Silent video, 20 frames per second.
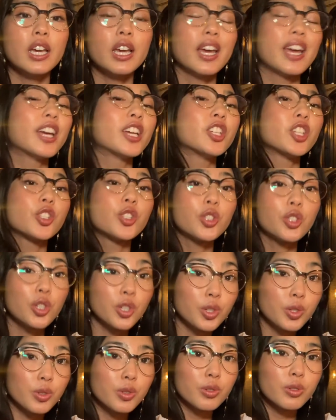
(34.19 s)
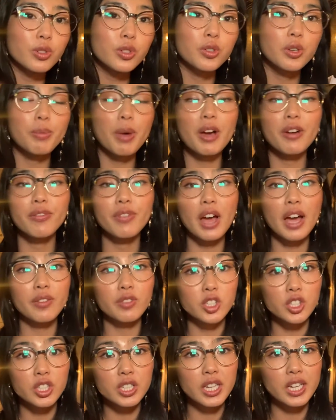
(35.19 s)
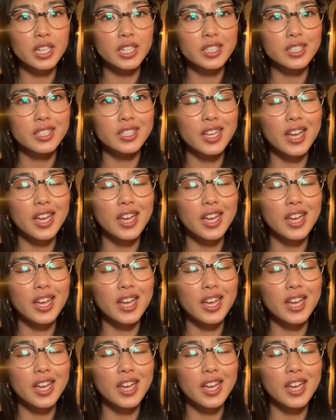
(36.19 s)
ages 2 to about 5 or 6,